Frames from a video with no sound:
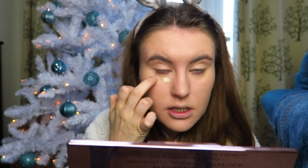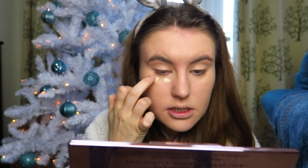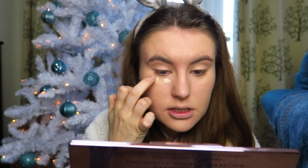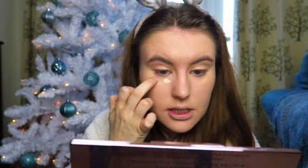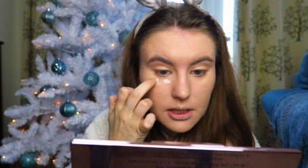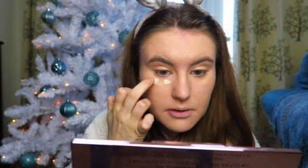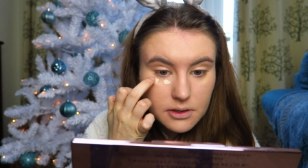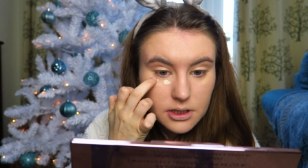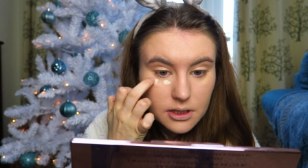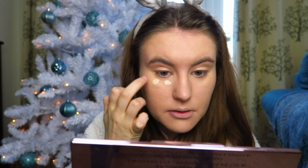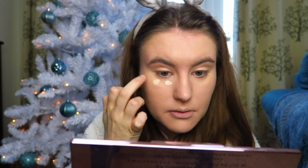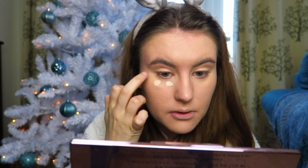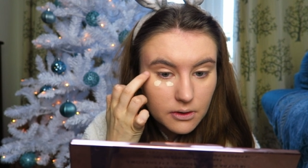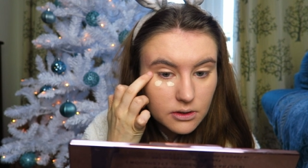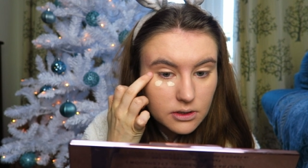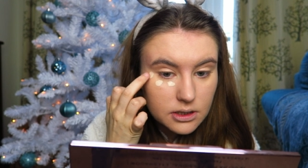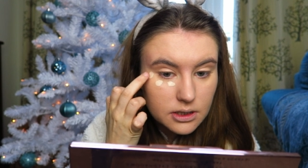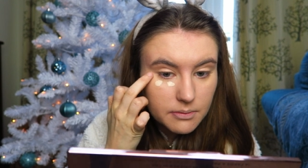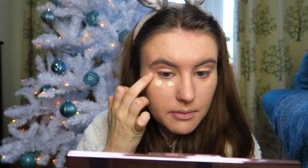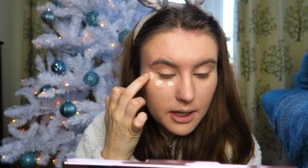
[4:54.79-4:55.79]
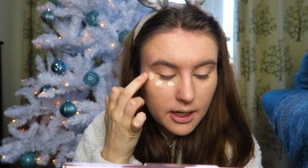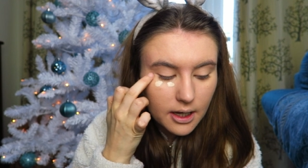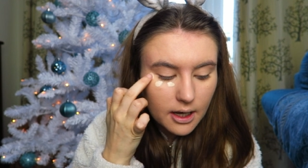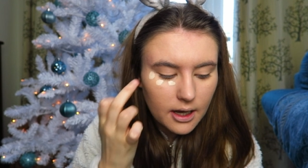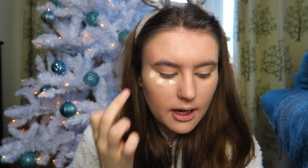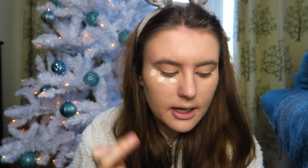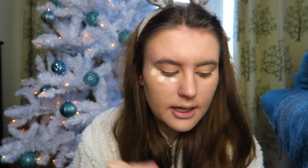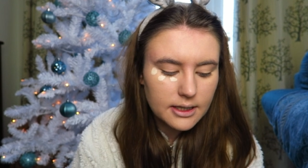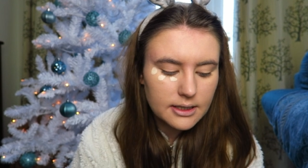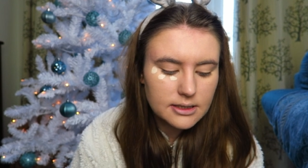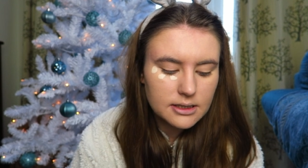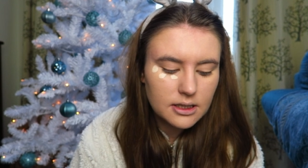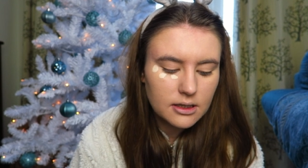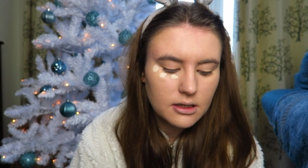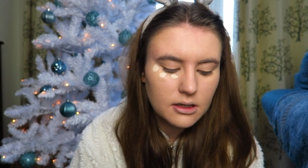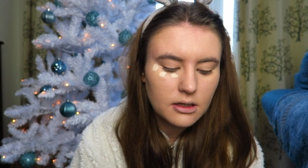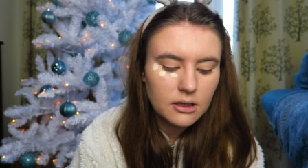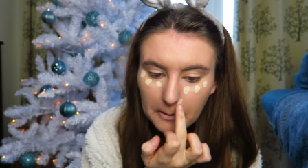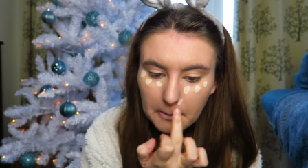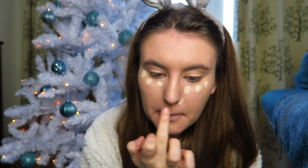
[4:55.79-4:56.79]
So do under my eyes,
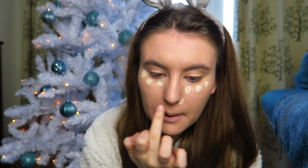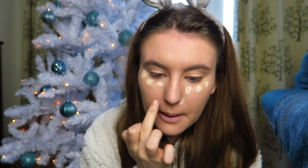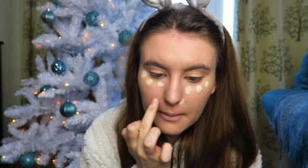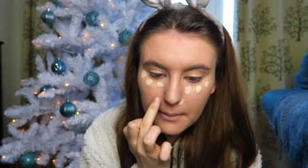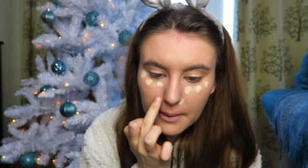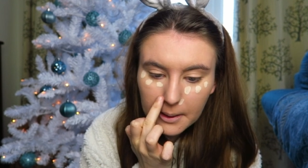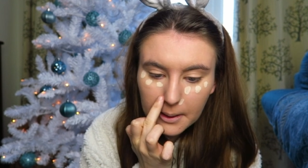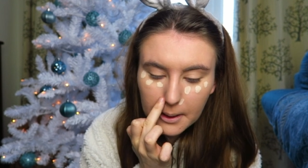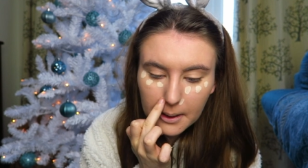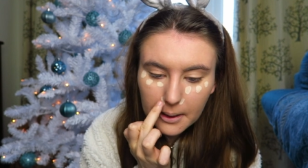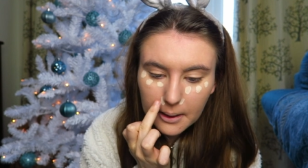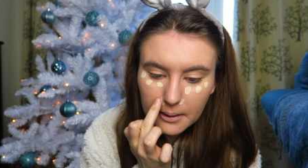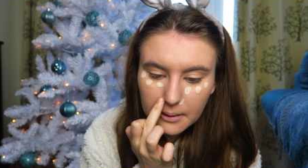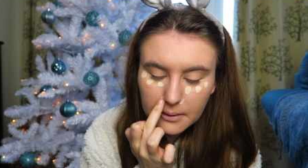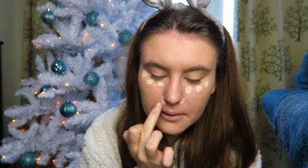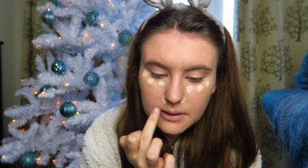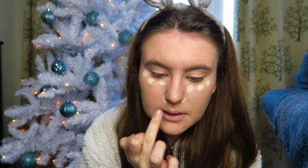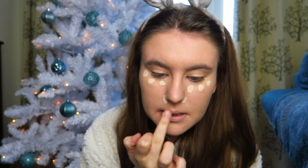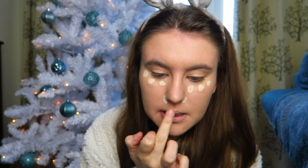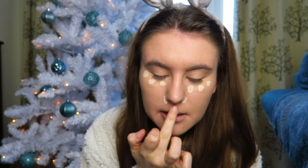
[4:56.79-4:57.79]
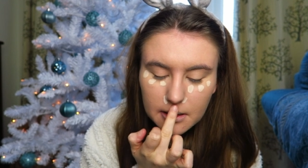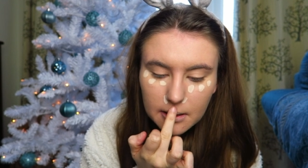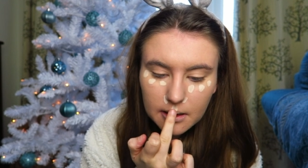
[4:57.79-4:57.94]
around my nose,